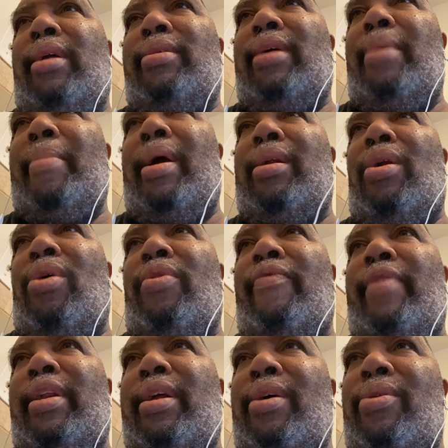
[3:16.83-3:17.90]
say make longer
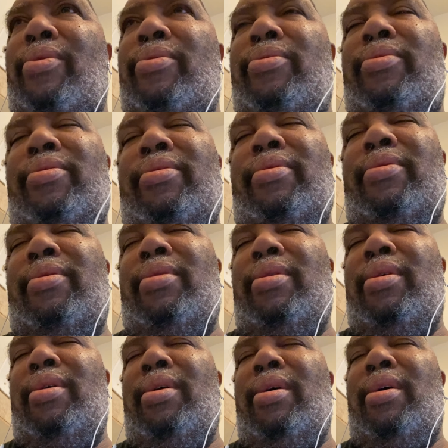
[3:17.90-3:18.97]
videos.
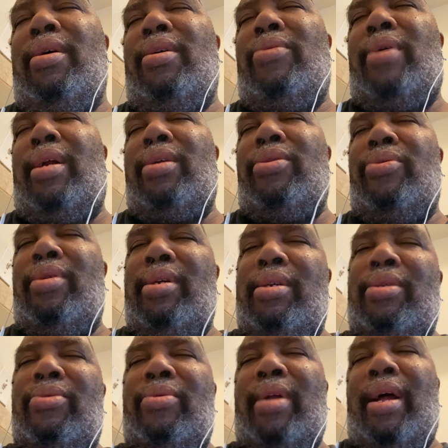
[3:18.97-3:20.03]
Try to do
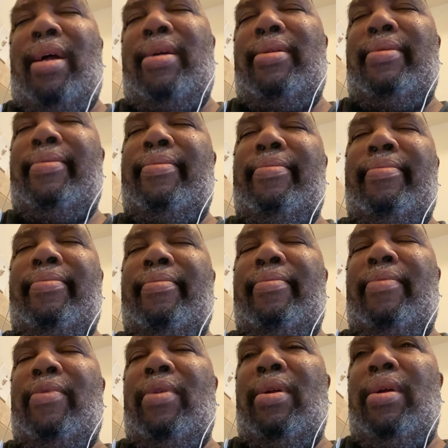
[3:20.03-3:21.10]
this, do that.
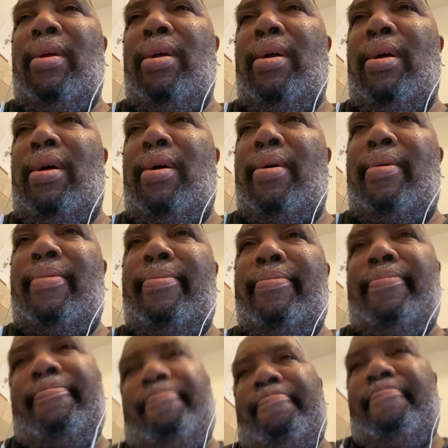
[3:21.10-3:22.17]
Um,
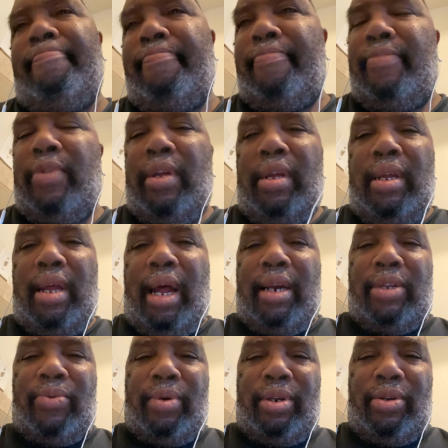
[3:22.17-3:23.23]
I
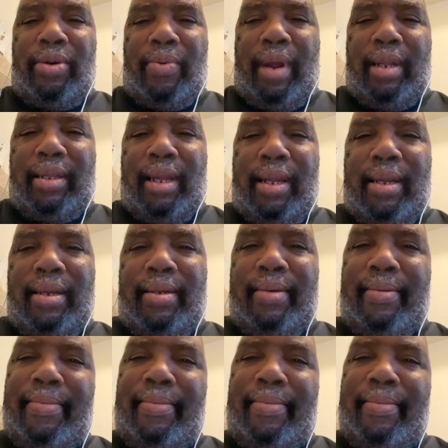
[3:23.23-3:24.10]
just want to do the right thing.